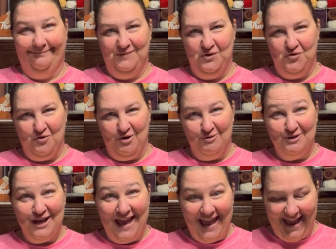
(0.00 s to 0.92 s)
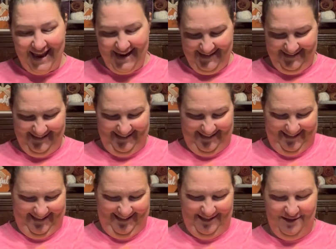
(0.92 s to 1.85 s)
crochet.
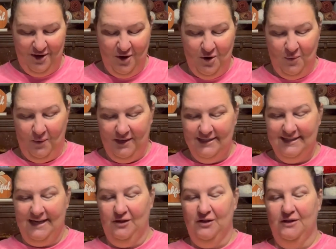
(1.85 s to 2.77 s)
We're going to take a look at the